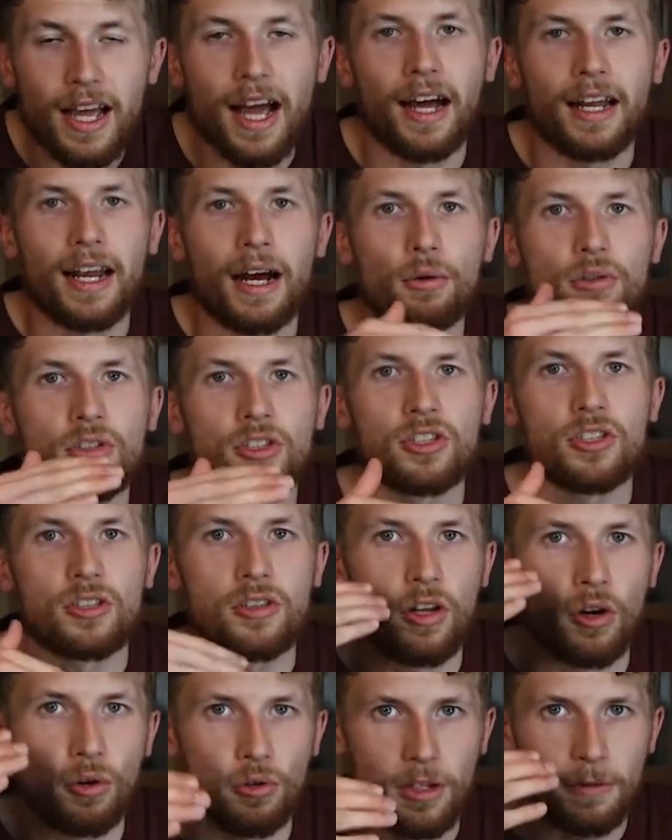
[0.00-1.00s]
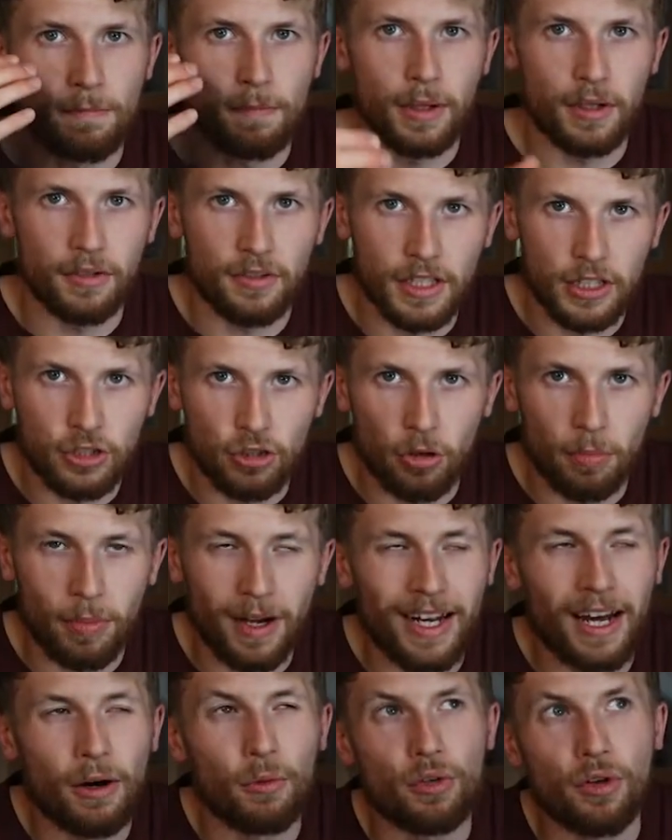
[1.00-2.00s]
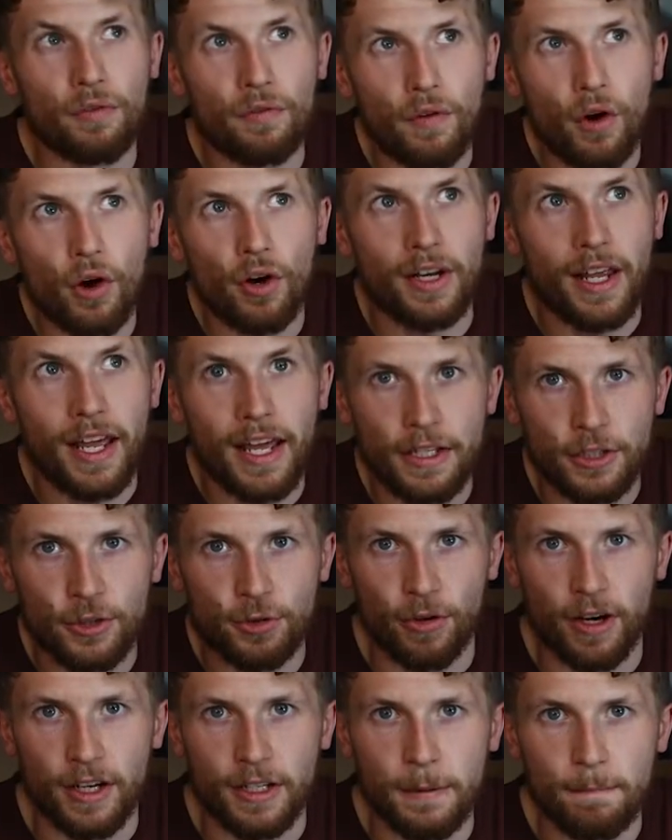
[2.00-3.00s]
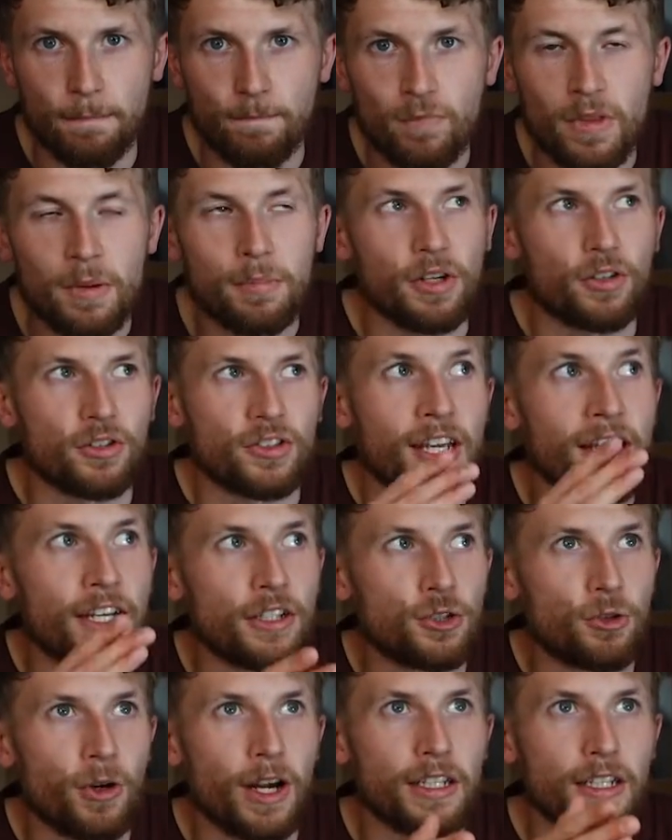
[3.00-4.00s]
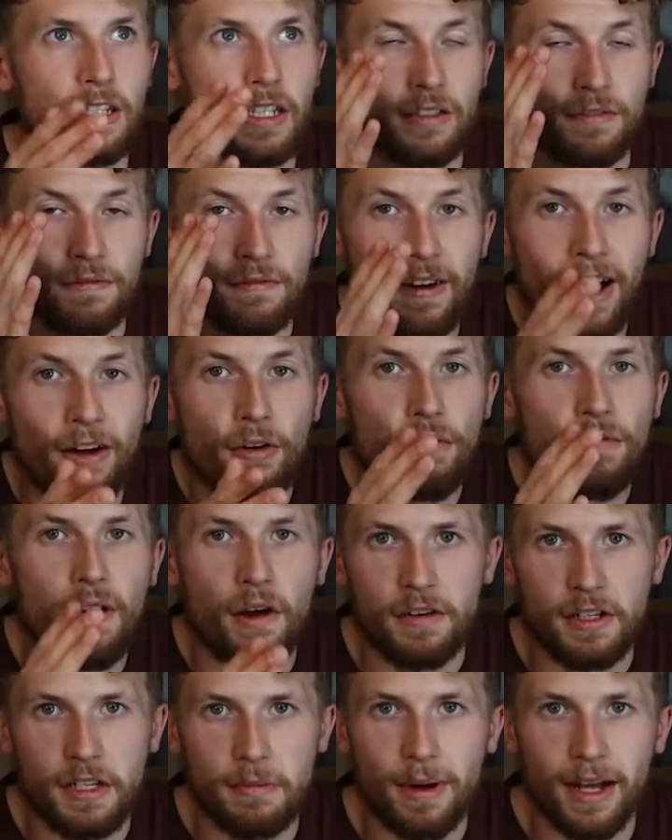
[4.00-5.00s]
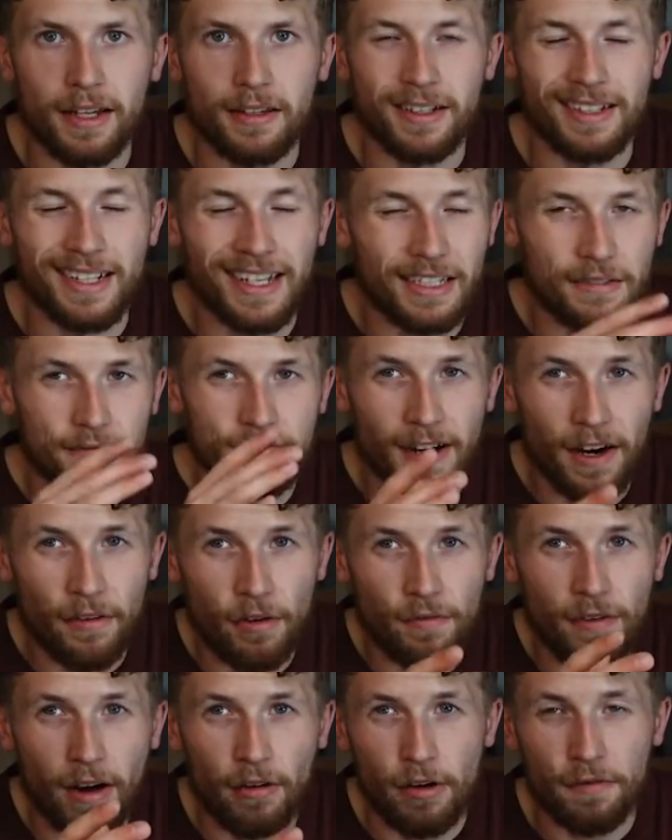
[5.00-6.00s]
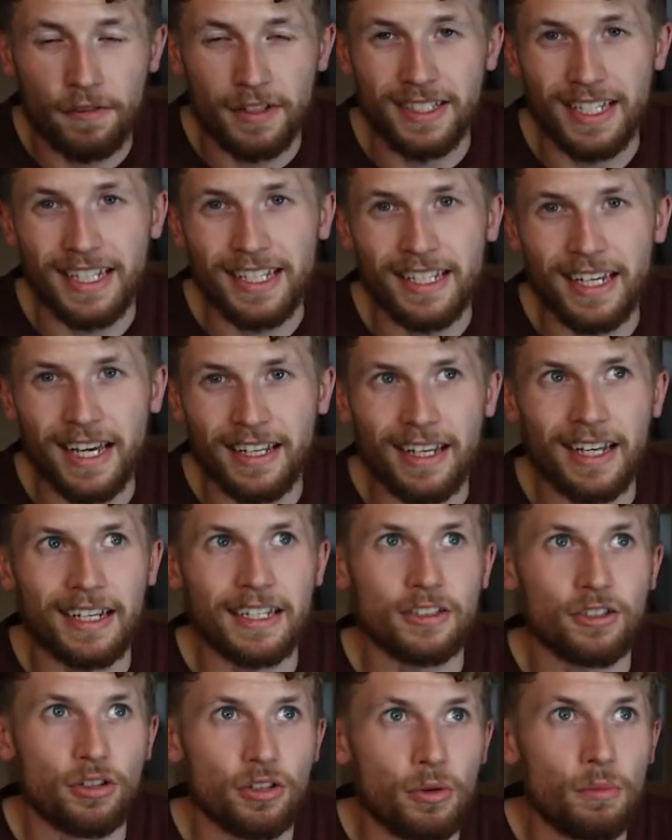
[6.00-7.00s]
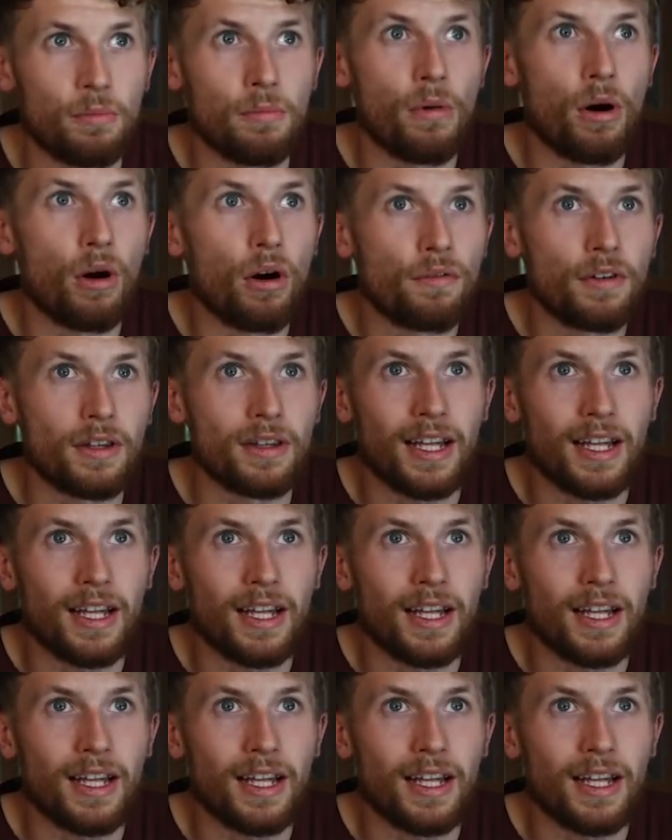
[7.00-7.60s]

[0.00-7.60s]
And I would slowly build this up, and I would avoid HIIT training, because HIIT training is very, very demanding, it's very, very fatiguing, and it's going to more than